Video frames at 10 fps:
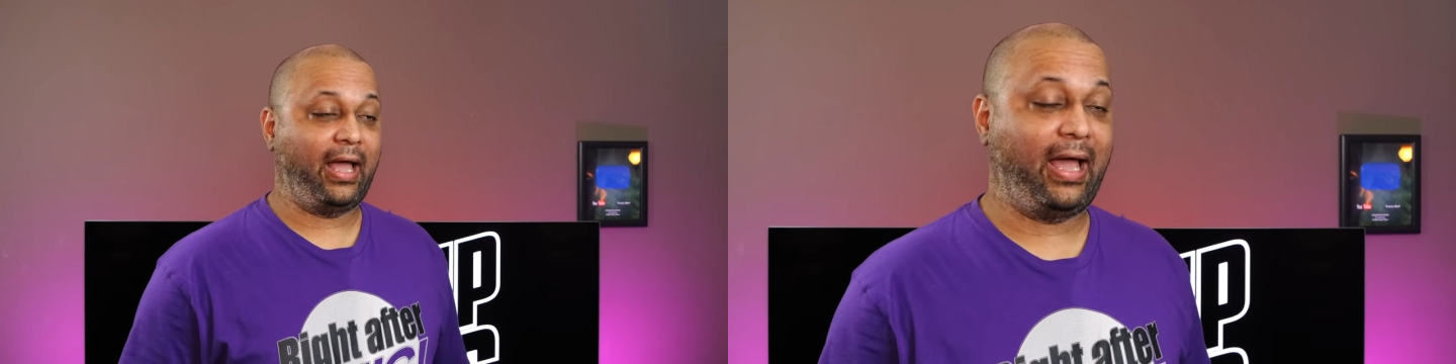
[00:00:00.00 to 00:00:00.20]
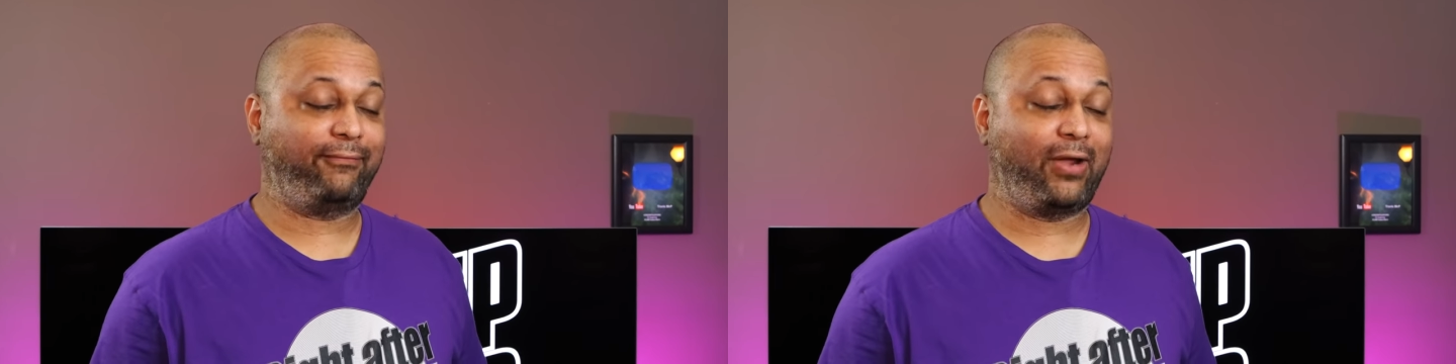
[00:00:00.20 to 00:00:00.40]

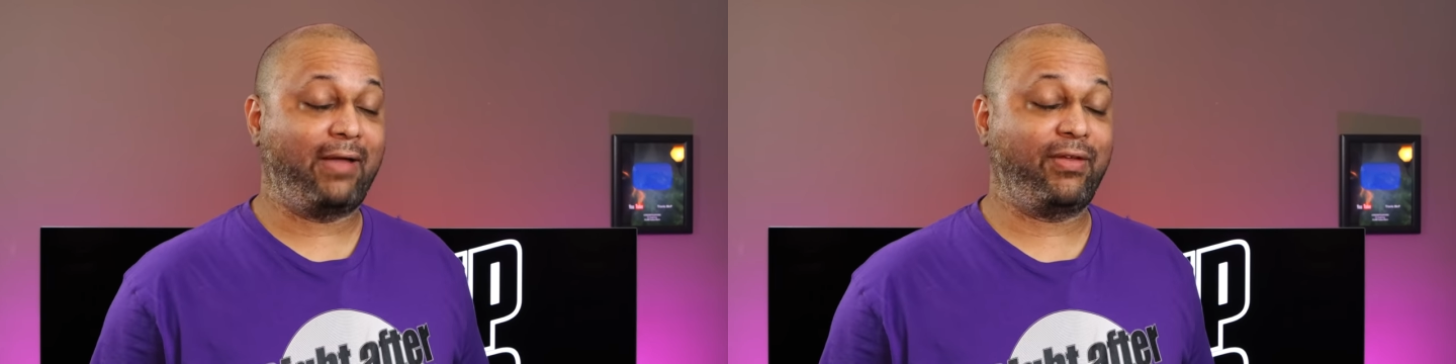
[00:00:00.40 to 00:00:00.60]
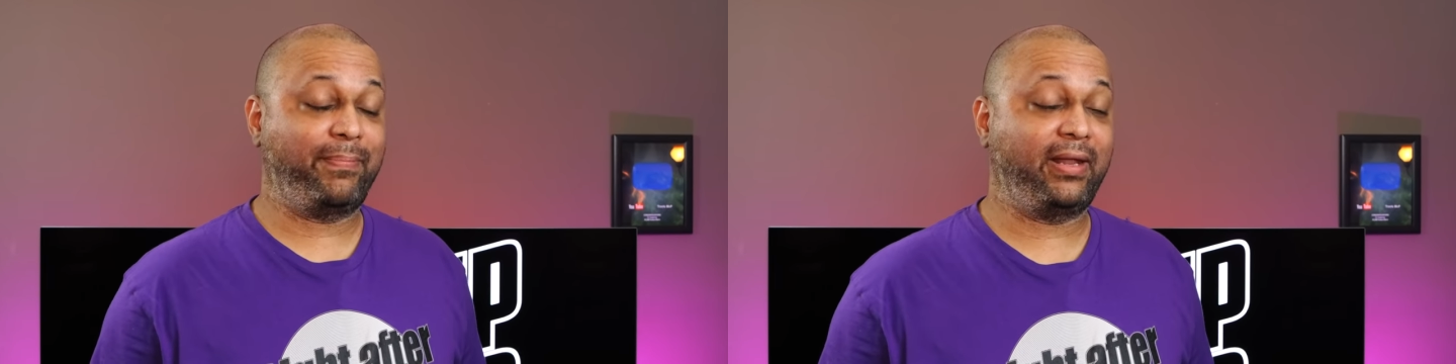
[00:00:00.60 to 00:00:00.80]
after
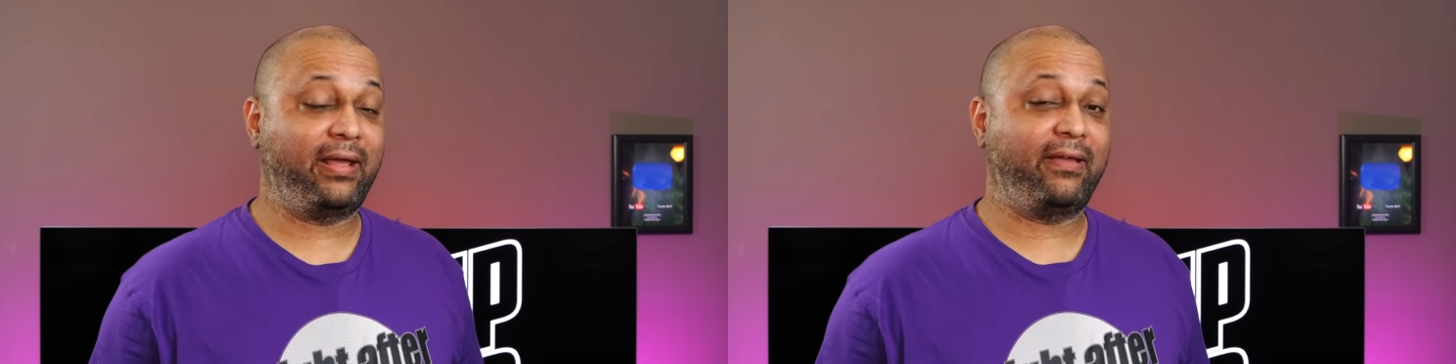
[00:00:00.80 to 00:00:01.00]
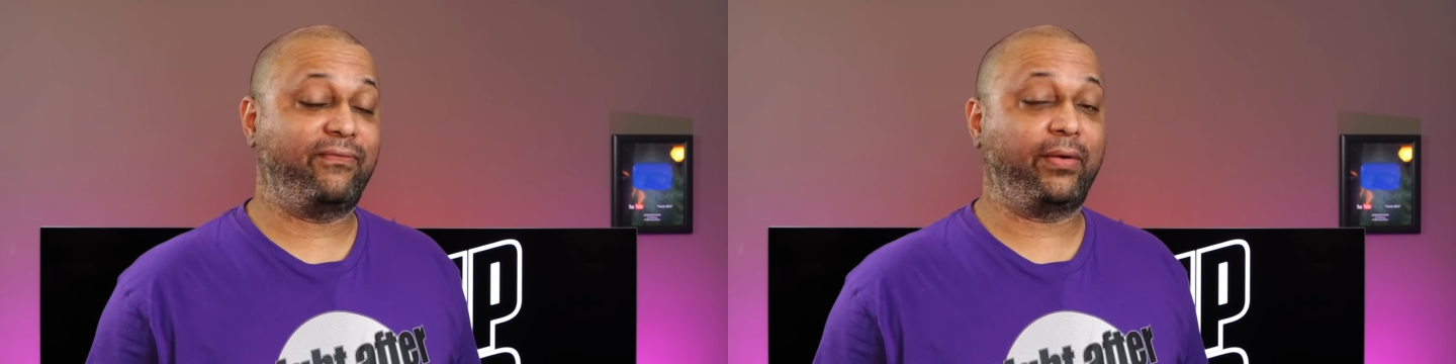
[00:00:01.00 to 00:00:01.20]
having been
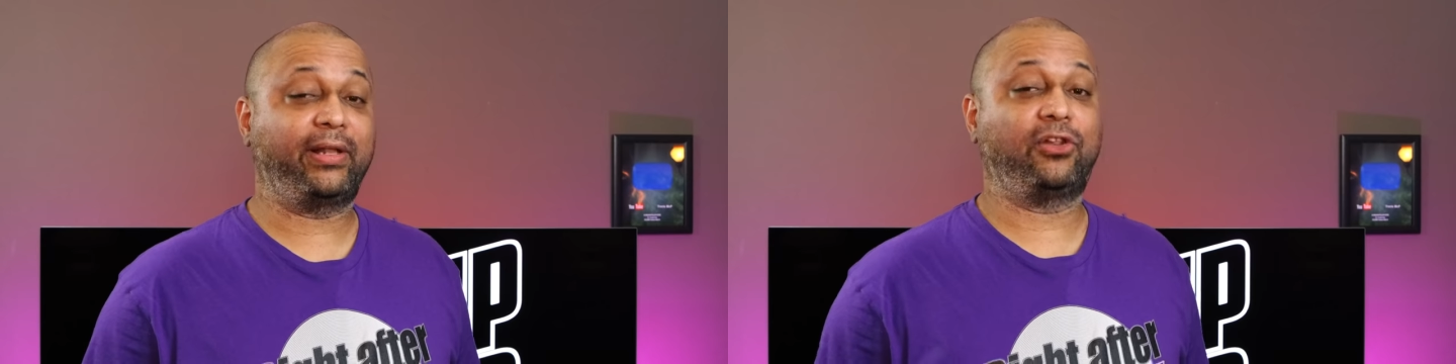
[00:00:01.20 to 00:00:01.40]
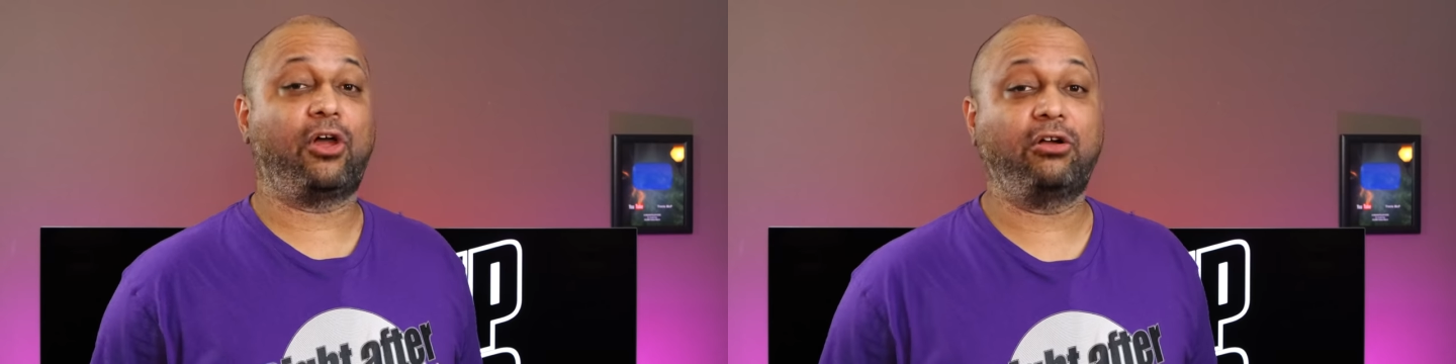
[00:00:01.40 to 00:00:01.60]
a
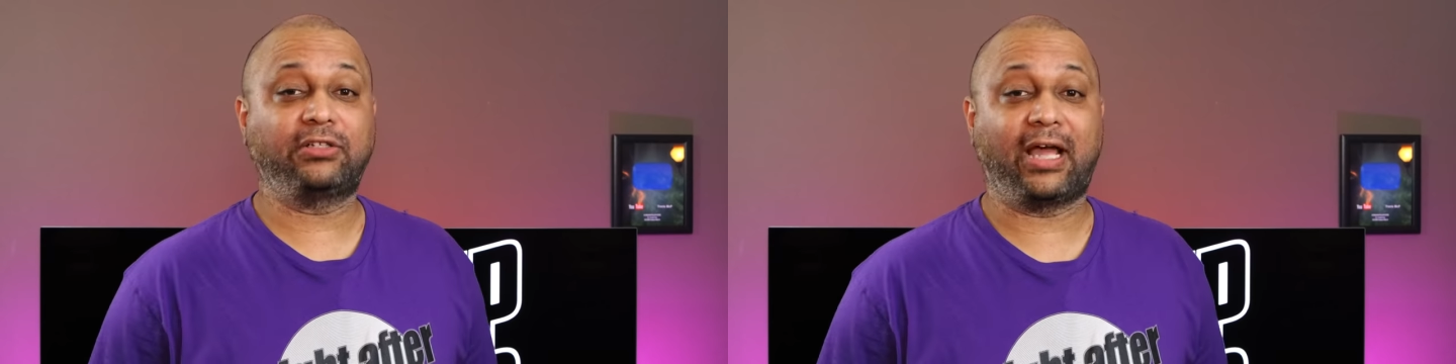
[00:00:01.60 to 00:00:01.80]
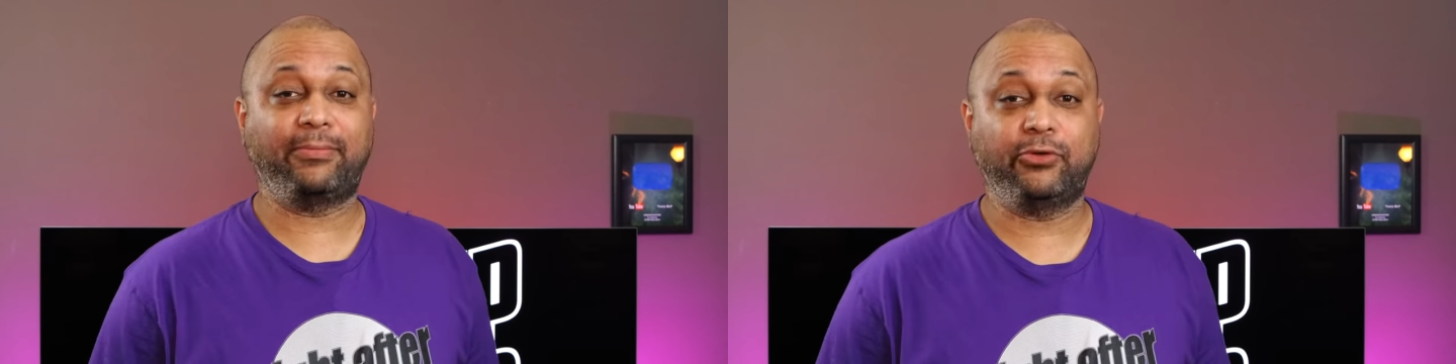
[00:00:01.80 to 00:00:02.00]
very long
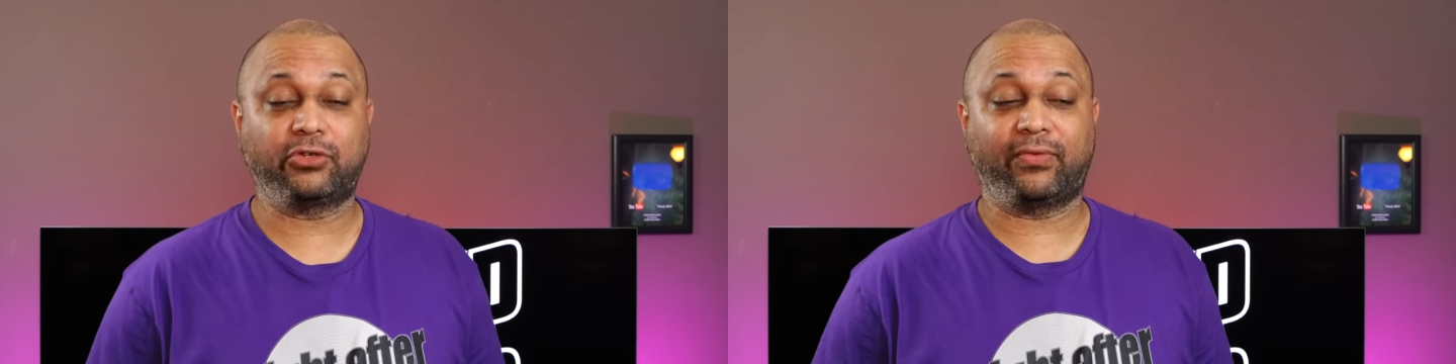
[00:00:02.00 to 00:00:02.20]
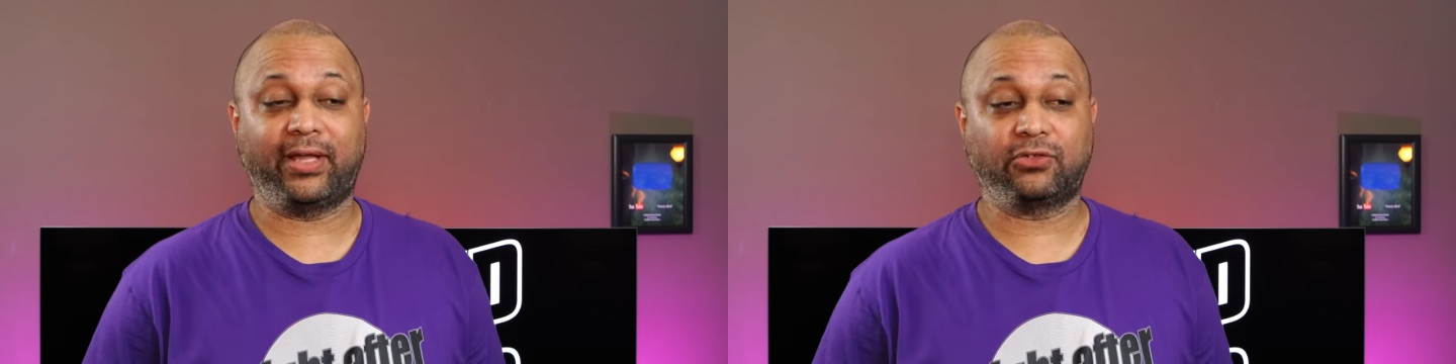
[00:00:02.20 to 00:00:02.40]
time
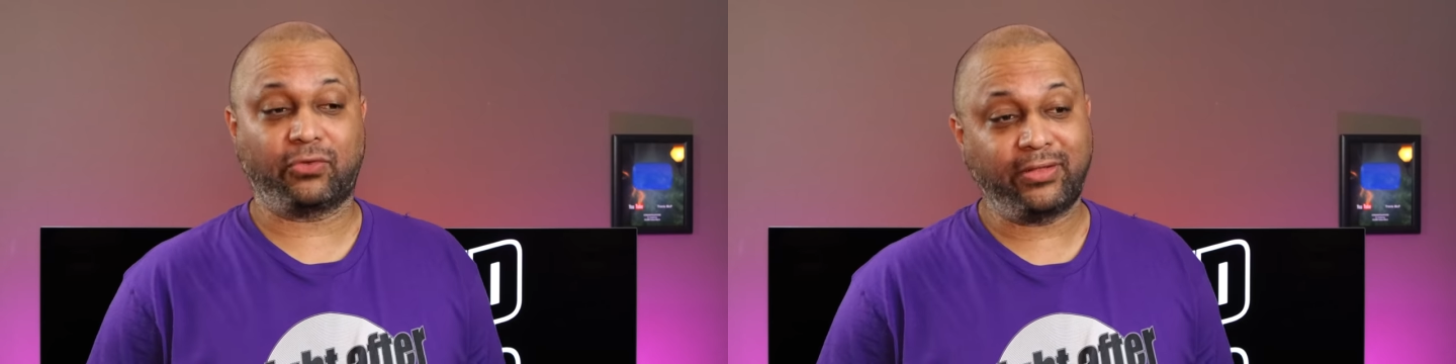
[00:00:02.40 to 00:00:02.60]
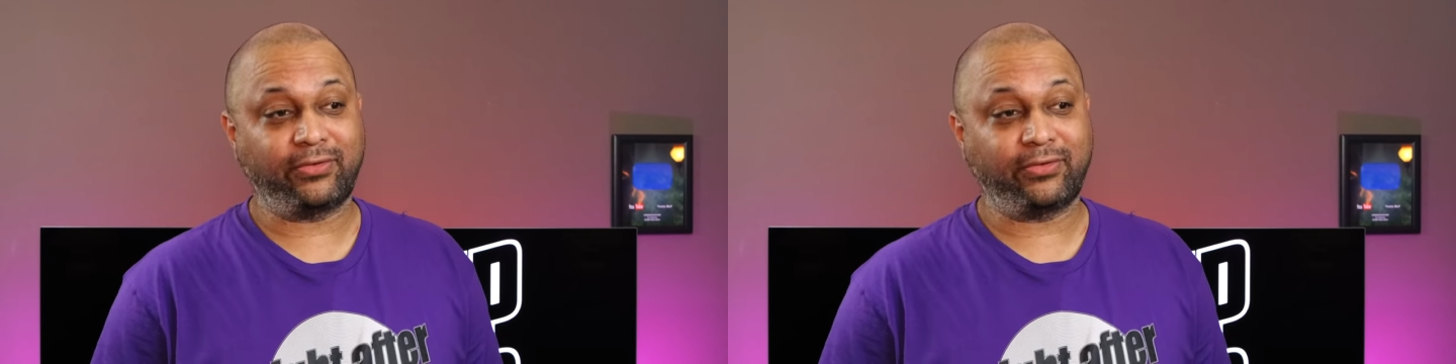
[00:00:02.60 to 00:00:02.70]
user of Android,